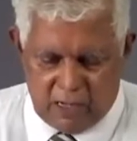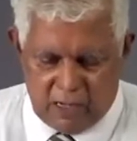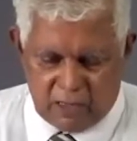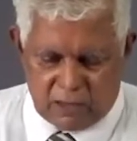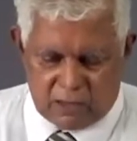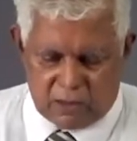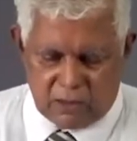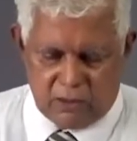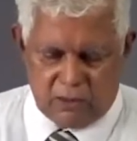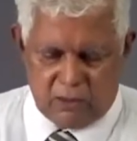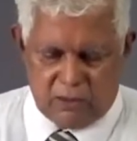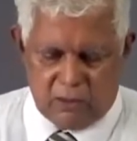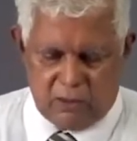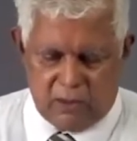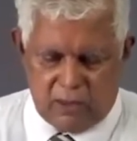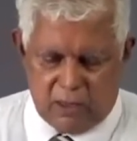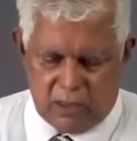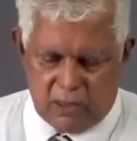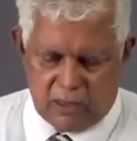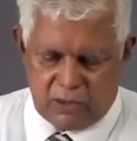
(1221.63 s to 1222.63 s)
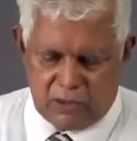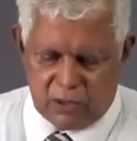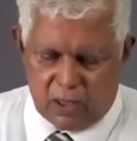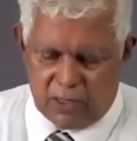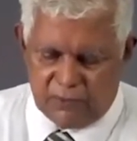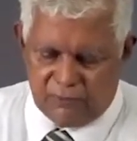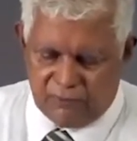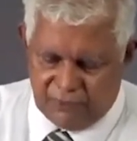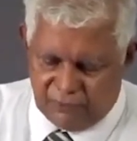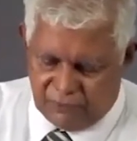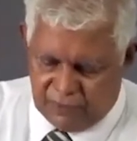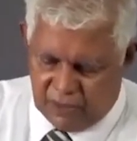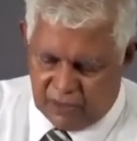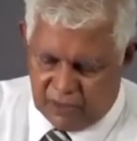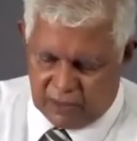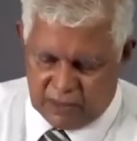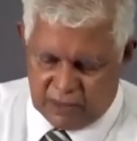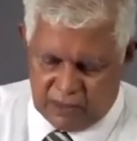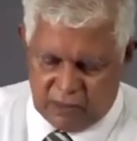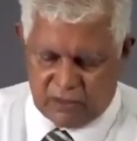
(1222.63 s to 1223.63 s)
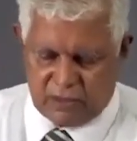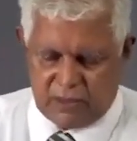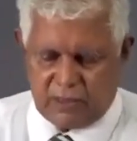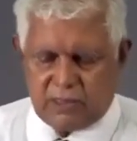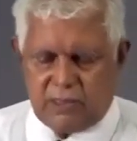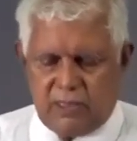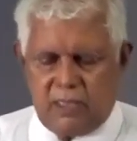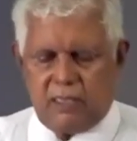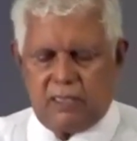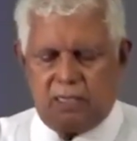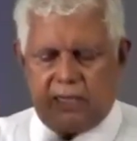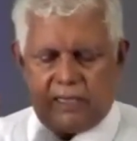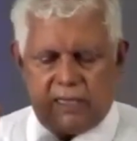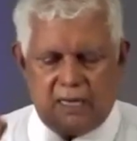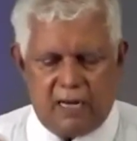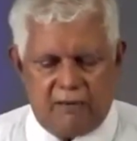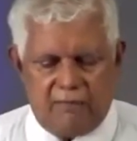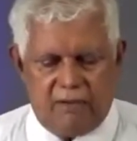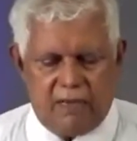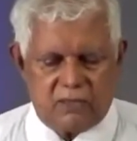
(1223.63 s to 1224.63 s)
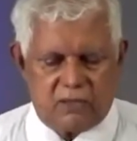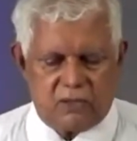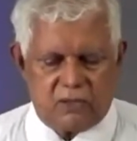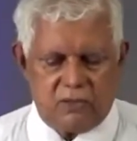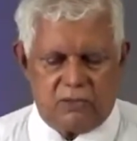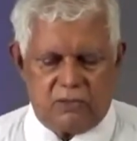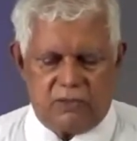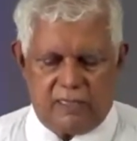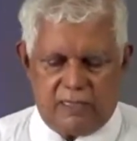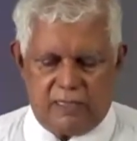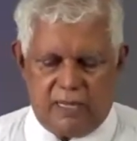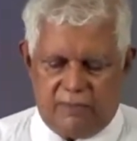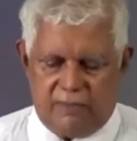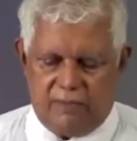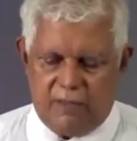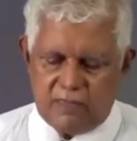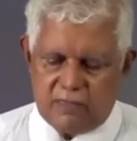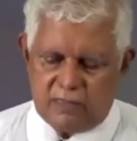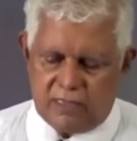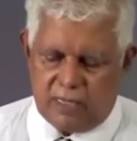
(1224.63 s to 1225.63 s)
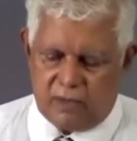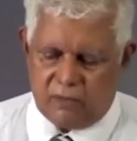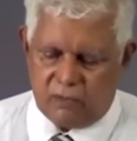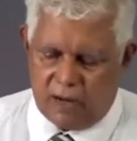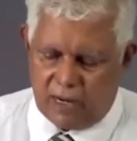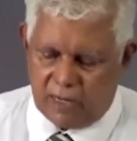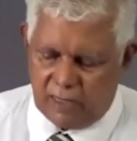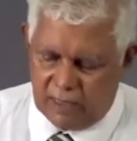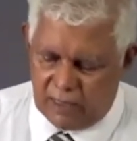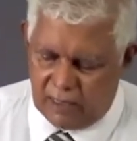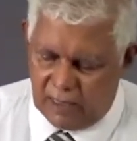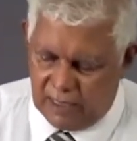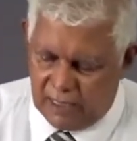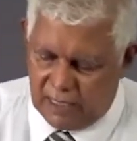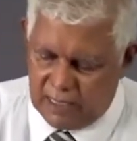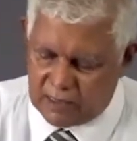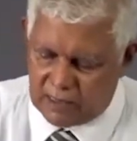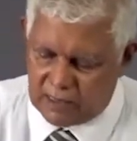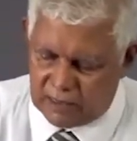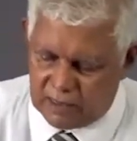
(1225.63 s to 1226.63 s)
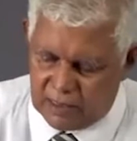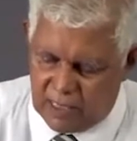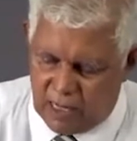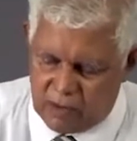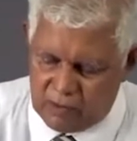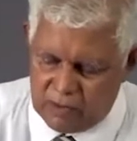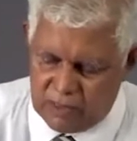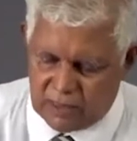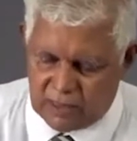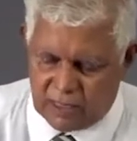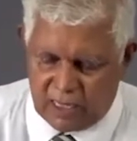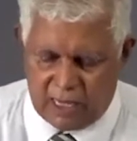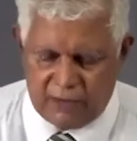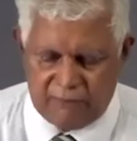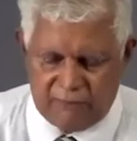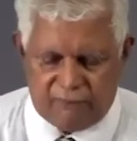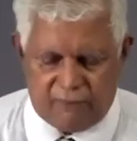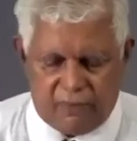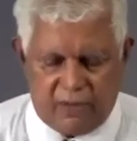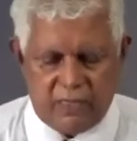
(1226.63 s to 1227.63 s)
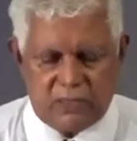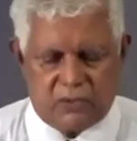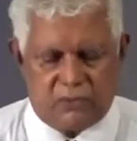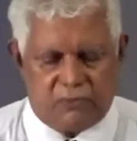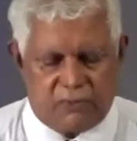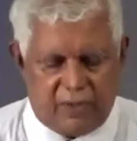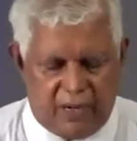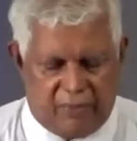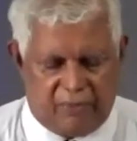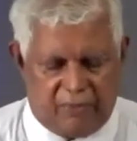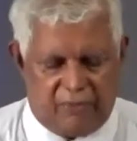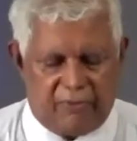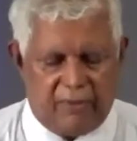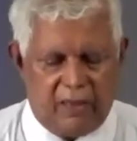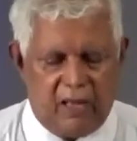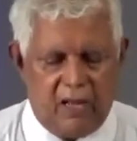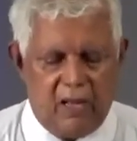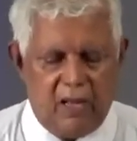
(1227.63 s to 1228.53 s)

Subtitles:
So John 15, 13 to 16, greater love has no one than this, that one lays down his life for his friends.